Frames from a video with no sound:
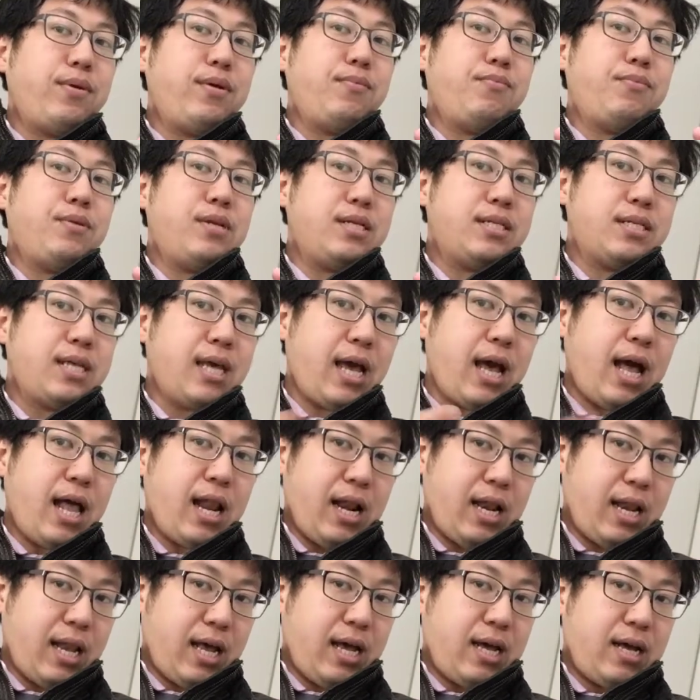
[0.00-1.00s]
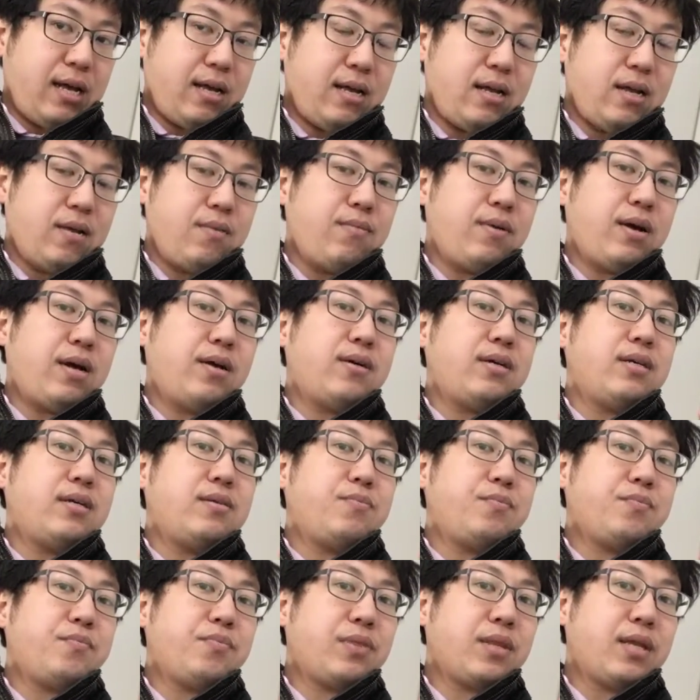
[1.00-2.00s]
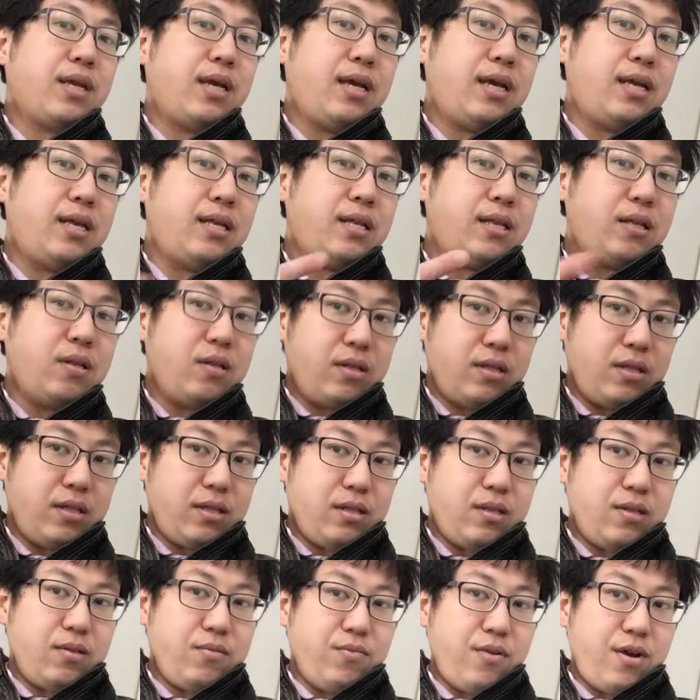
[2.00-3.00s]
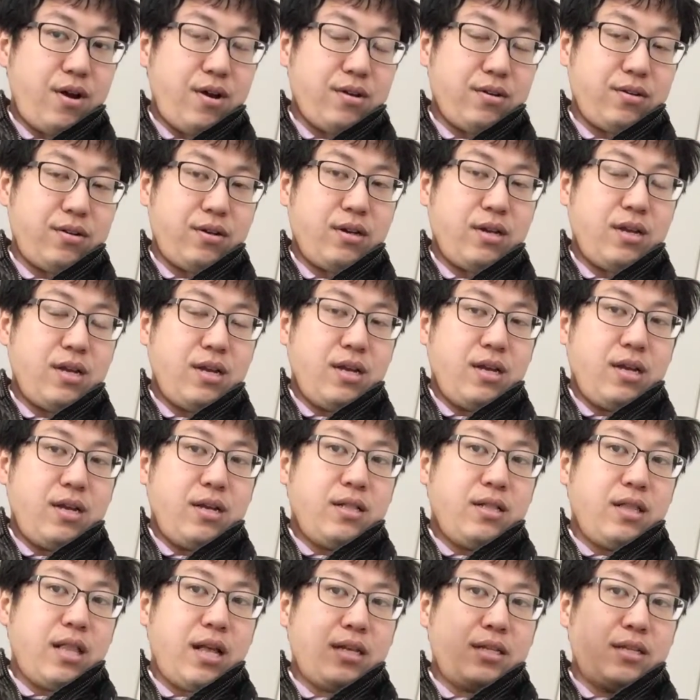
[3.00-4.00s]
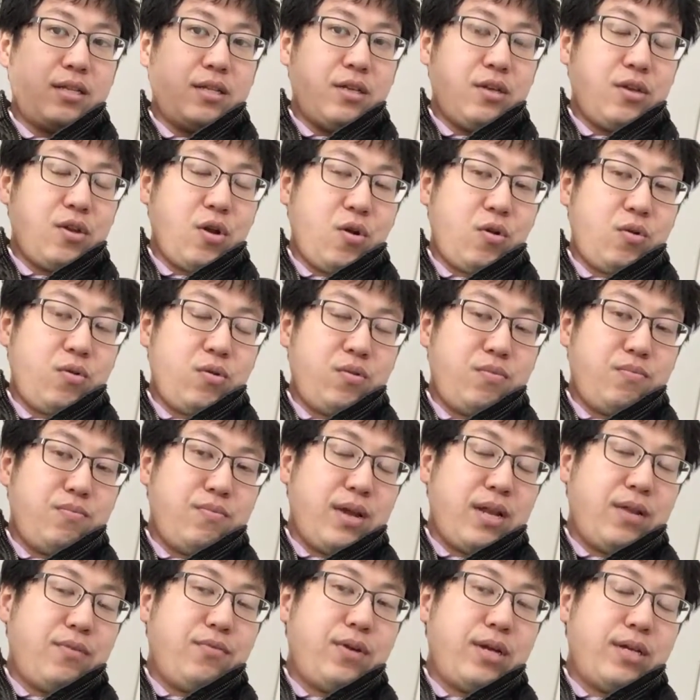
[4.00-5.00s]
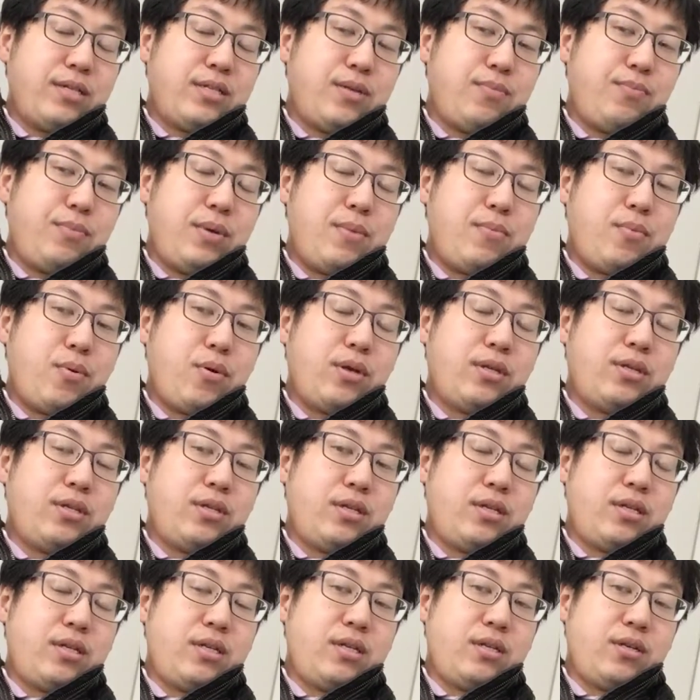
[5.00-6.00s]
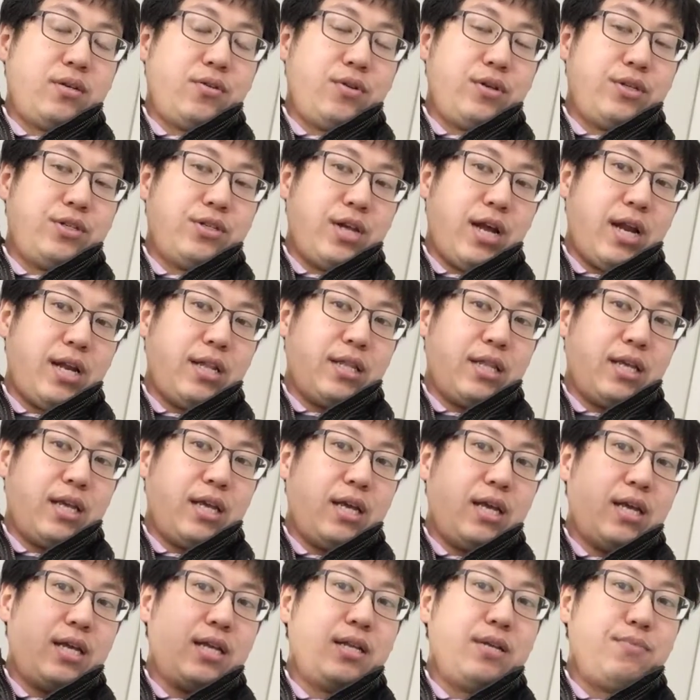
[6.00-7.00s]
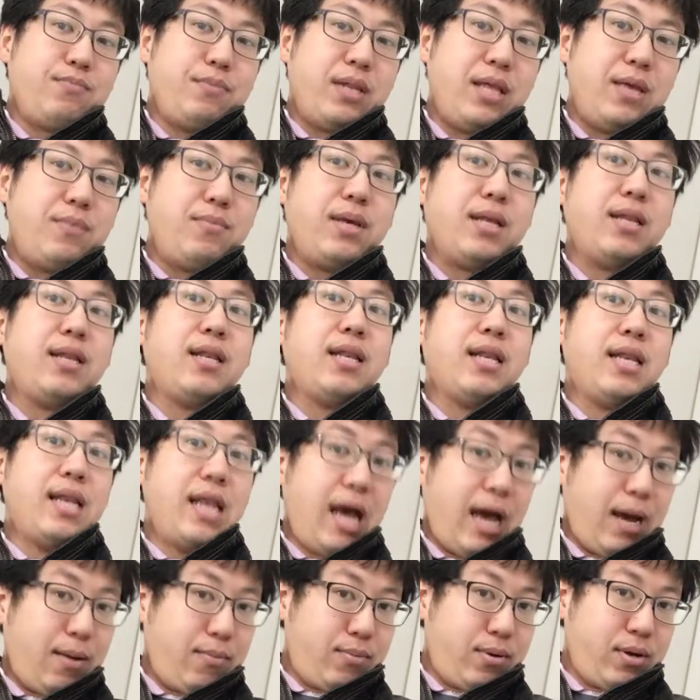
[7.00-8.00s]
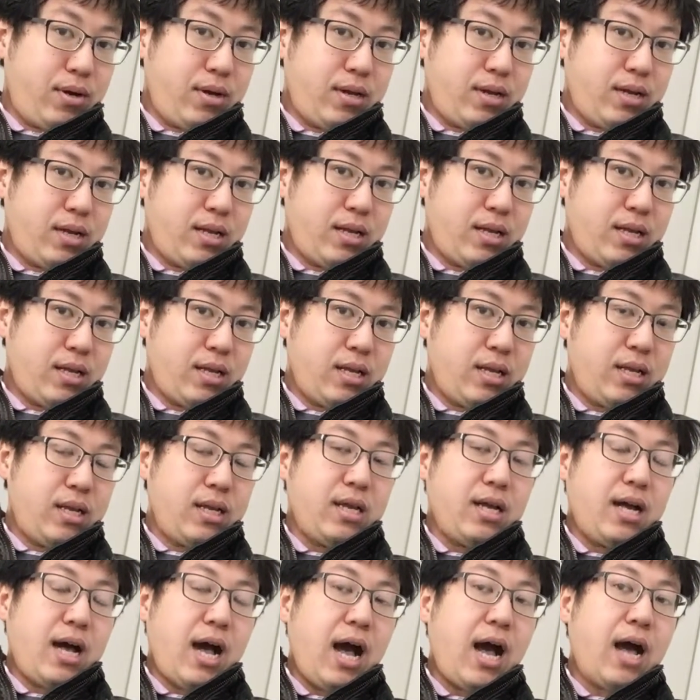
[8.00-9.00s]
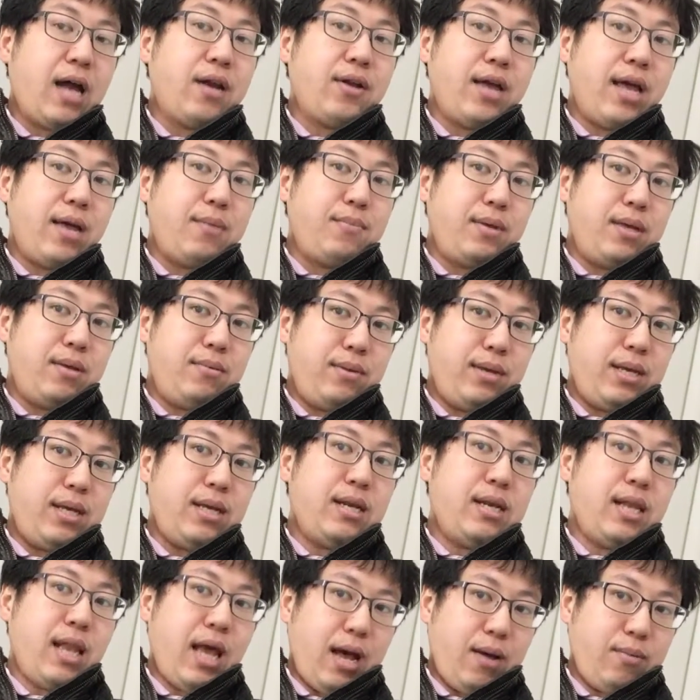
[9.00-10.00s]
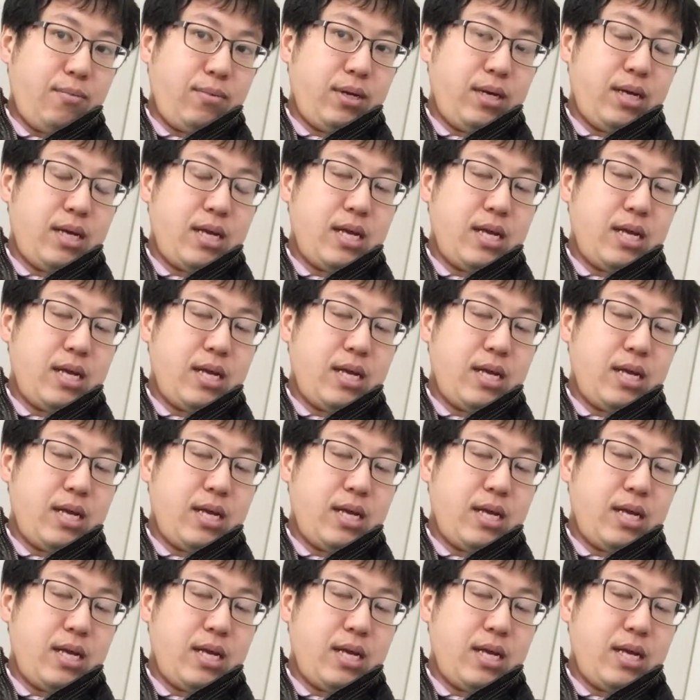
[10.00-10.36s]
we say Allah, but in world that, you know, many ways people in Christianity believe in love, L-A-B-B, love.